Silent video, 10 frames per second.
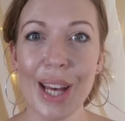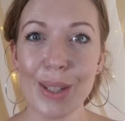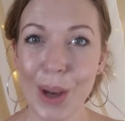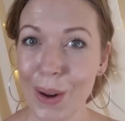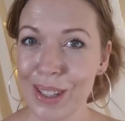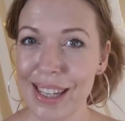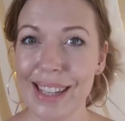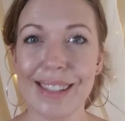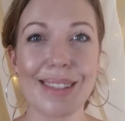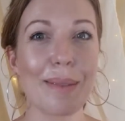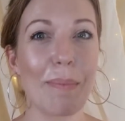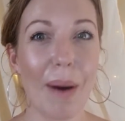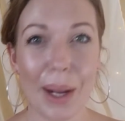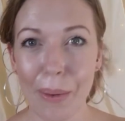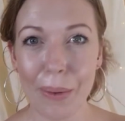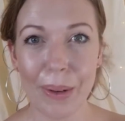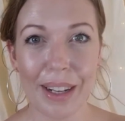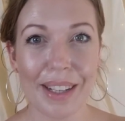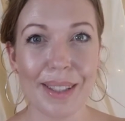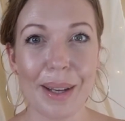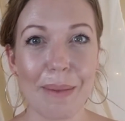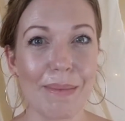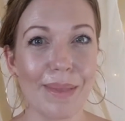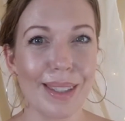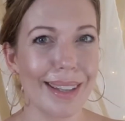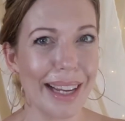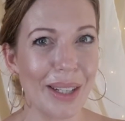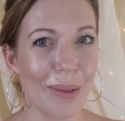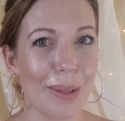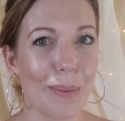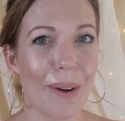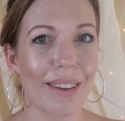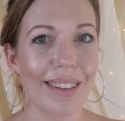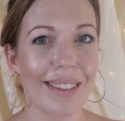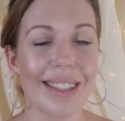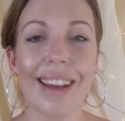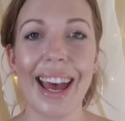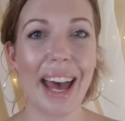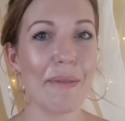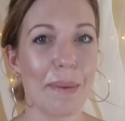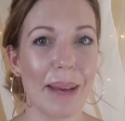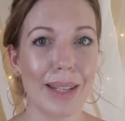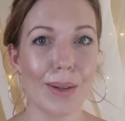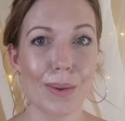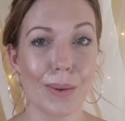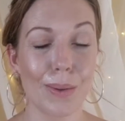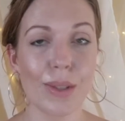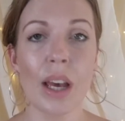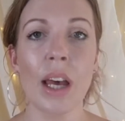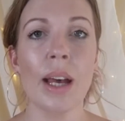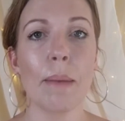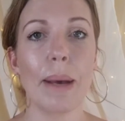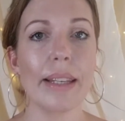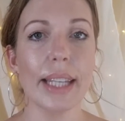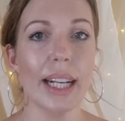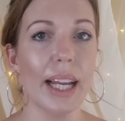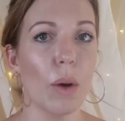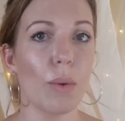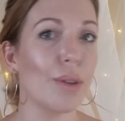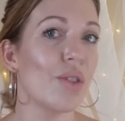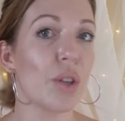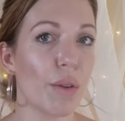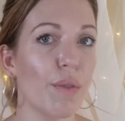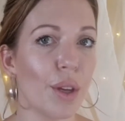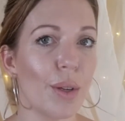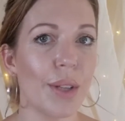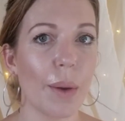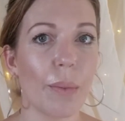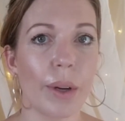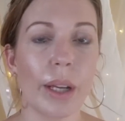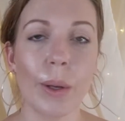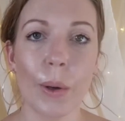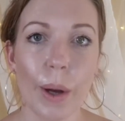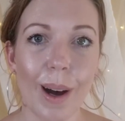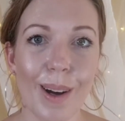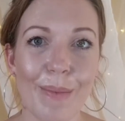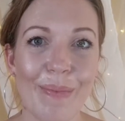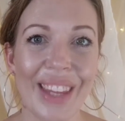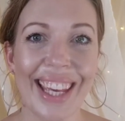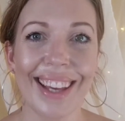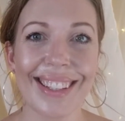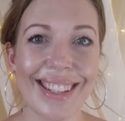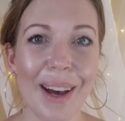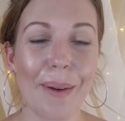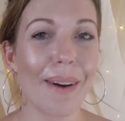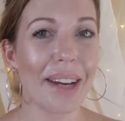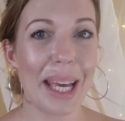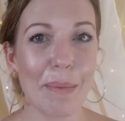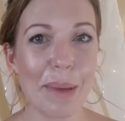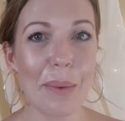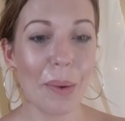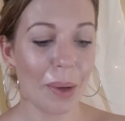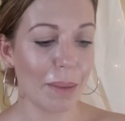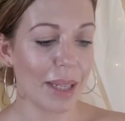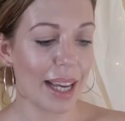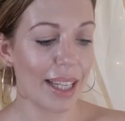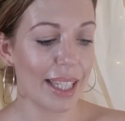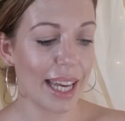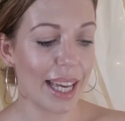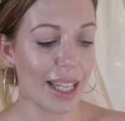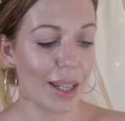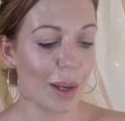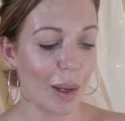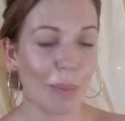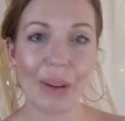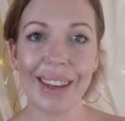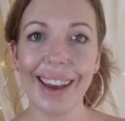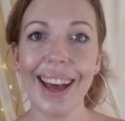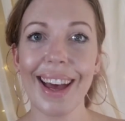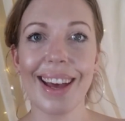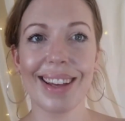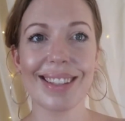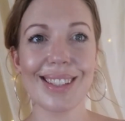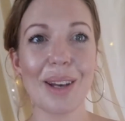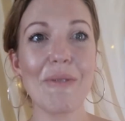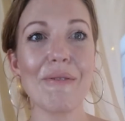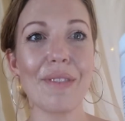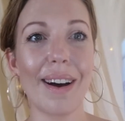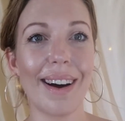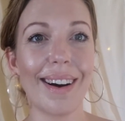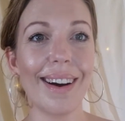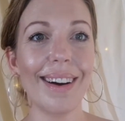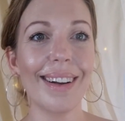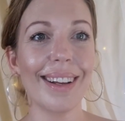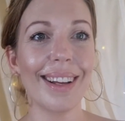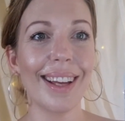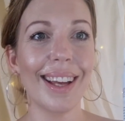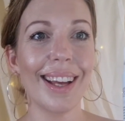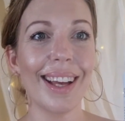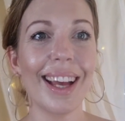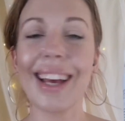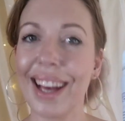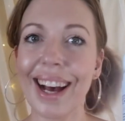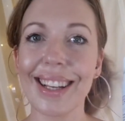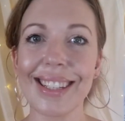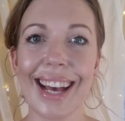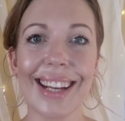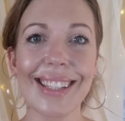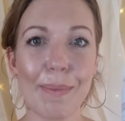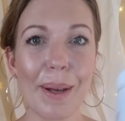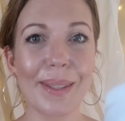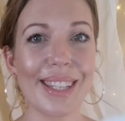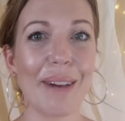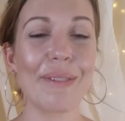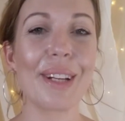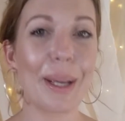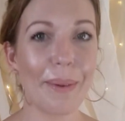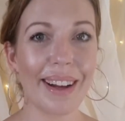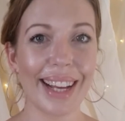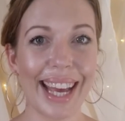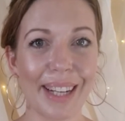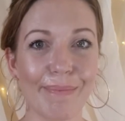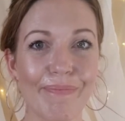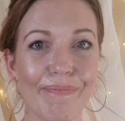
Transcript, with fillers: toxins, microorganisms, dangerous ones, heavy metals, basically all the stuff that you don't want in your gut. So I'll keep you all updated, but yeah, so far I can tell it's most definitely working.